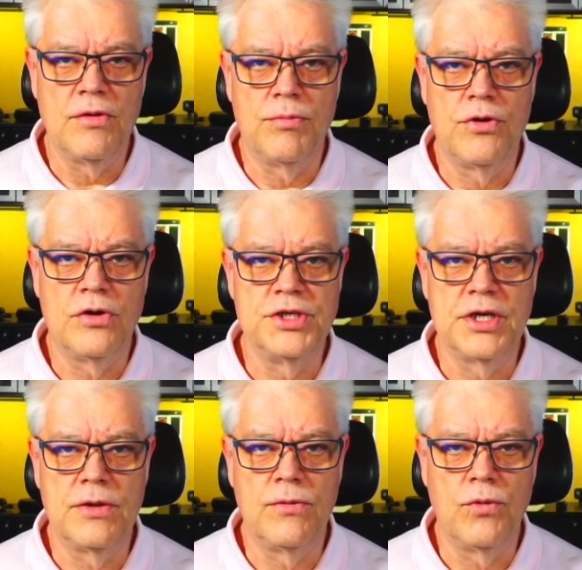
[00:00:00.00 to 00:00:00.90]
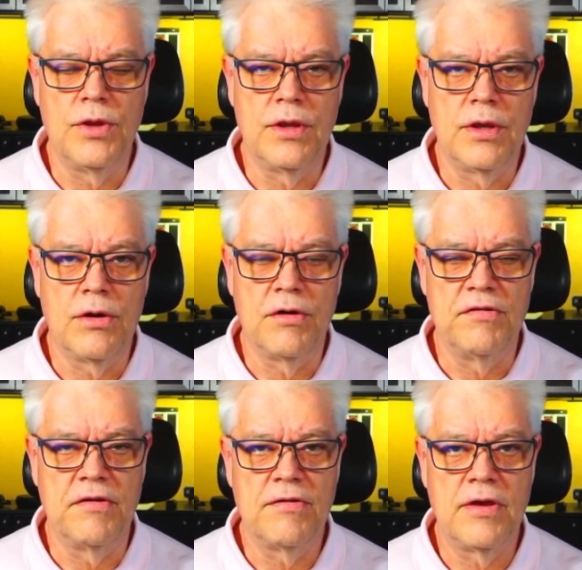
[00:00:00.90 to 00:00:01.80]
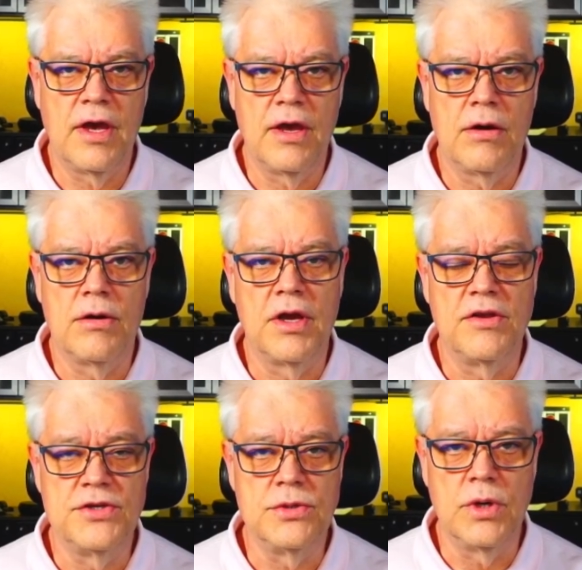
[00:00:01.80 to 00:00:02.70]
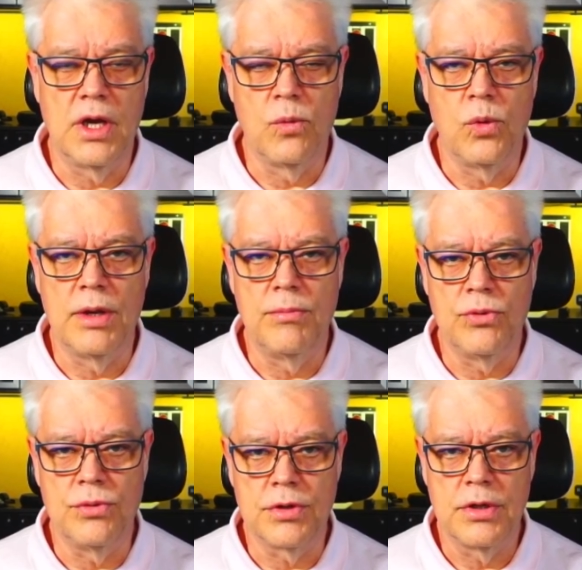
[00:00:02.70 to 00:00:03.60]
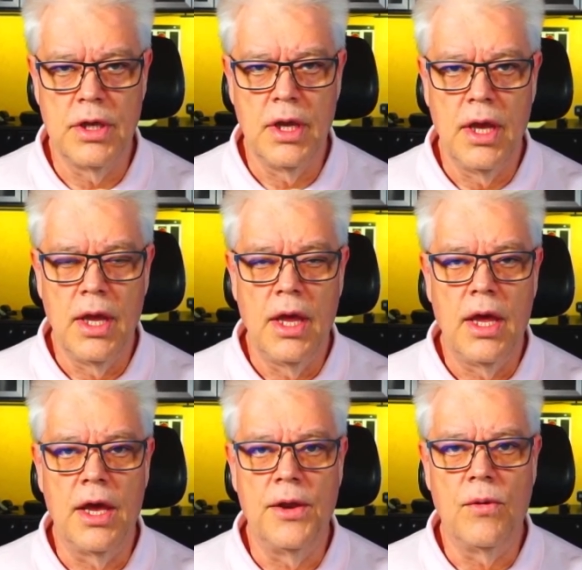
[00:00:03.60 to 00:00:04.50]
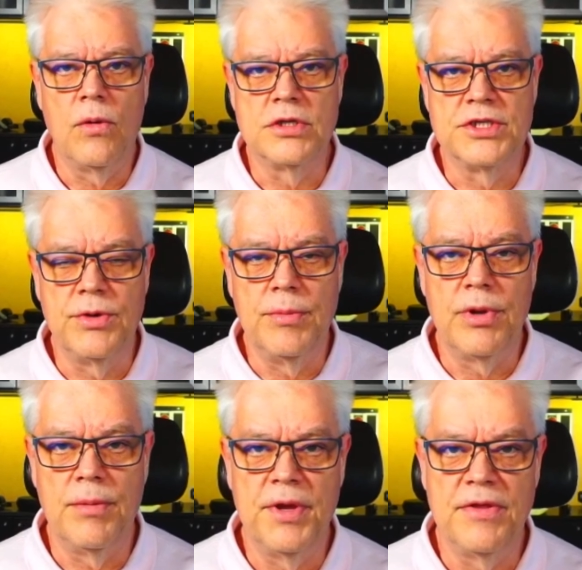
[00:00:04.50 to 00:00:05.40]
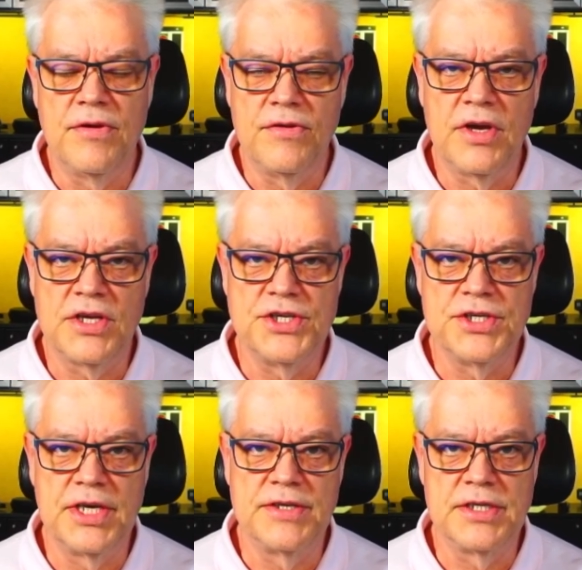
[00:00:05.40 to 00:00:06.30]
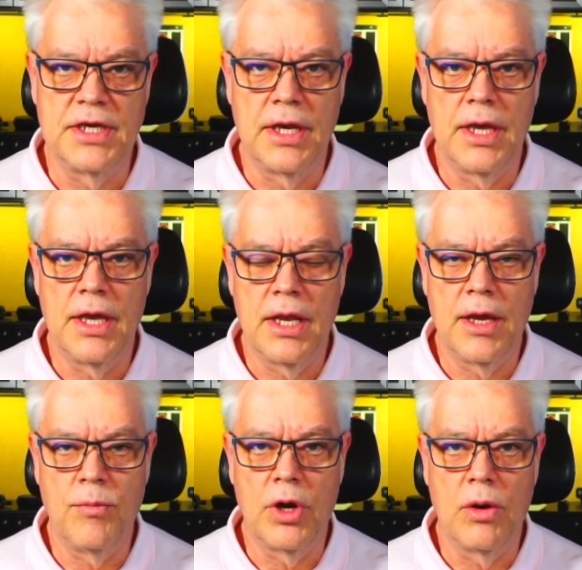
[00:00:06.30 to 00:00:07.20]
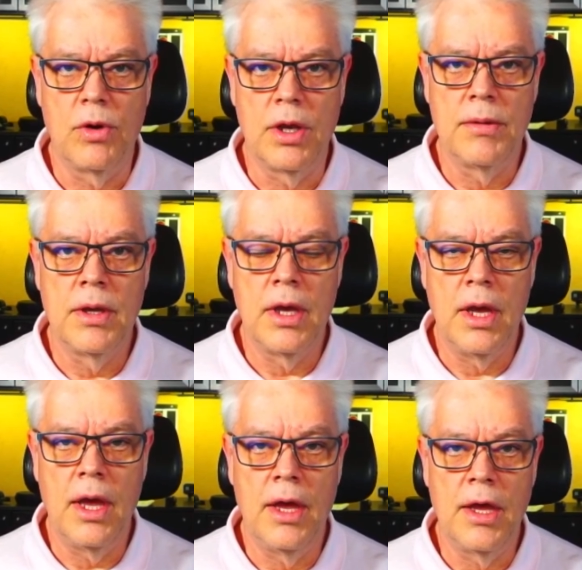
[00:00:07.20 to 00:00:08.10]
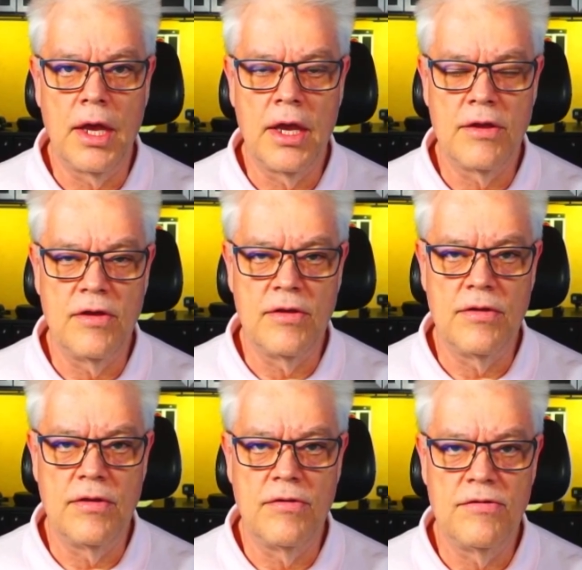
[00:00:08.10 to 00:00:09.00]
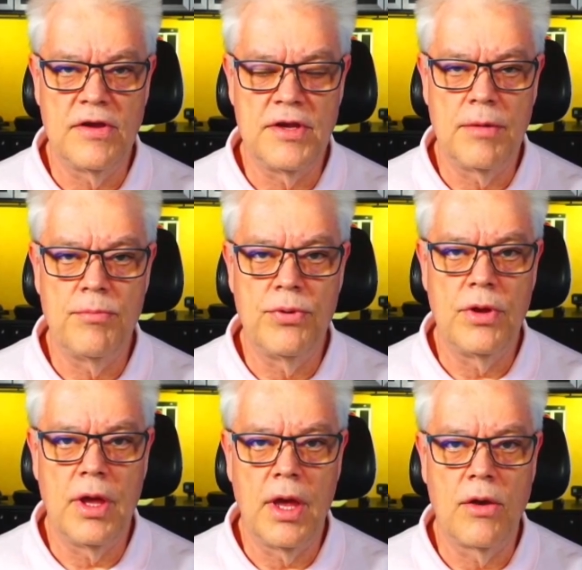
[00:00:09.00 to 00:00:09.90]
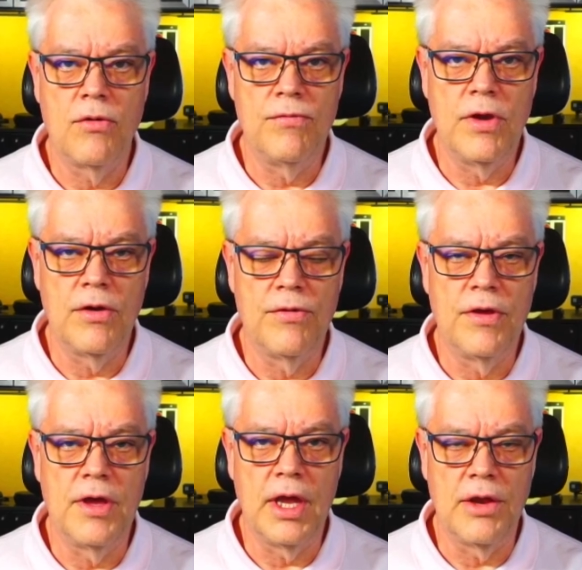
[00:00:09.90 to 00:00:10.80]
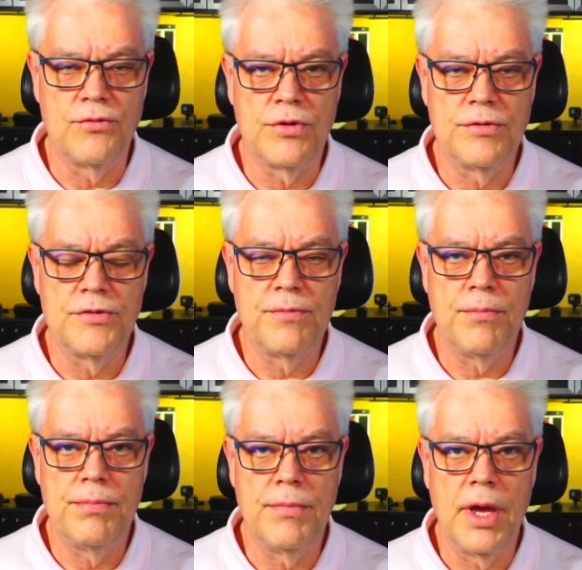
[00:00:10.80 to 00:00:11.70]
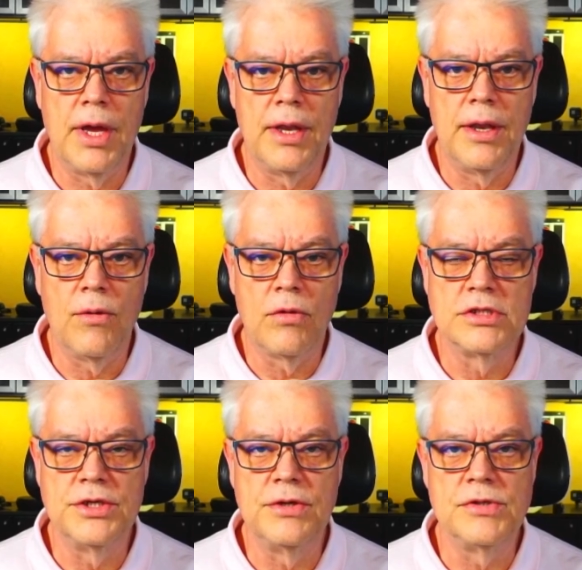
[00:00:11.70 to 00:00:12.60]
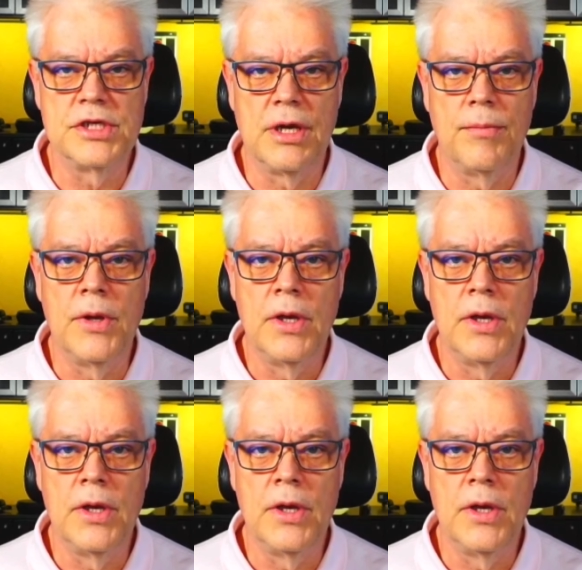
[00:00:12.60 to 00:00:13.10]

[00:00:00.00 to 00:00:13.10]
project with the RSSK RA2L1 board and also implement the touch sensing library. Uh, get it set up, uh, configure the electrodes and also do some